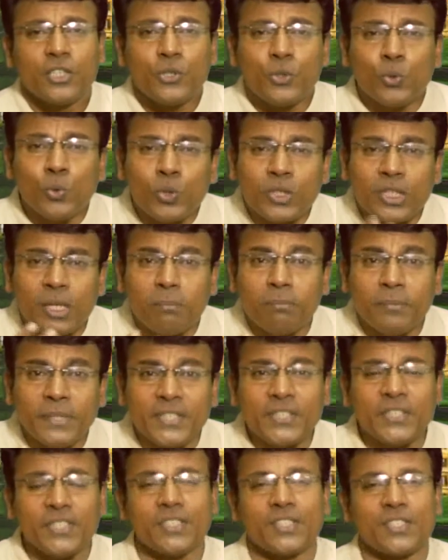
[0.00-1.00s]
2
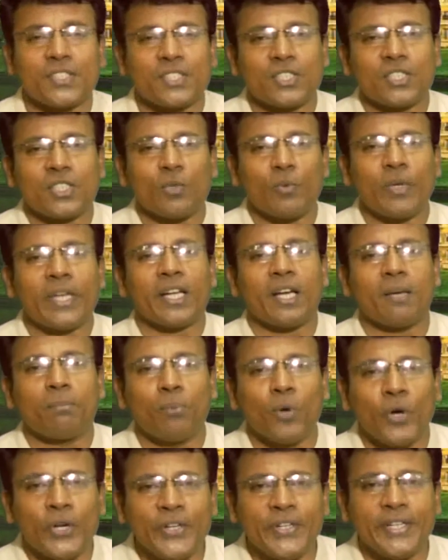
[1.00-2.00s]
commissions were
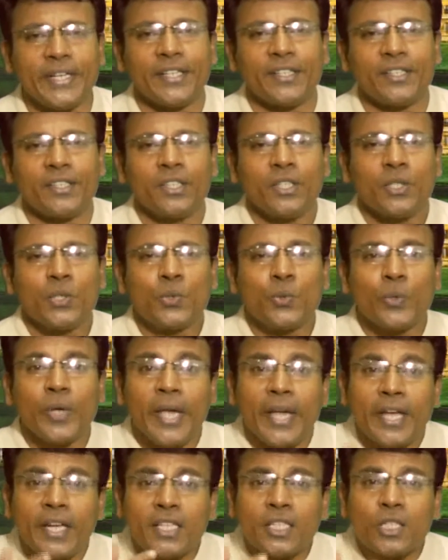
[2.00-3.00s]
appointed to
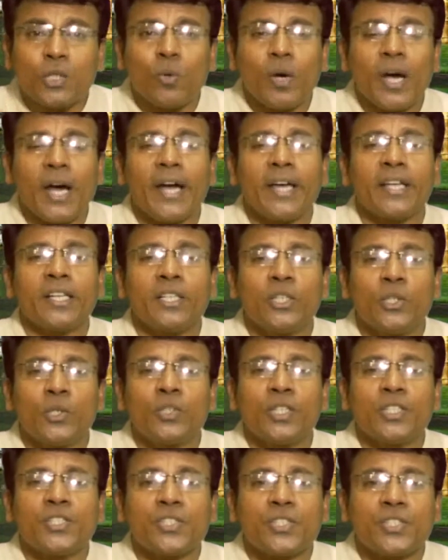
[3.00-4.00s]
inquire into
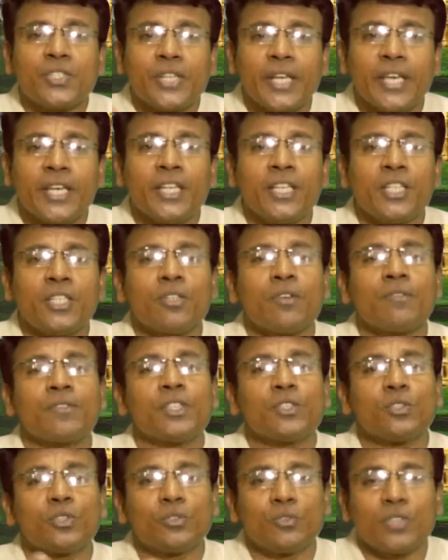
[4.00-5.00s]
the state of
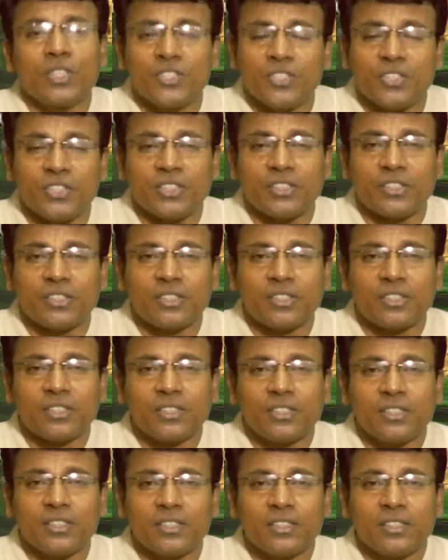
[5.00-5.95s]
the universities.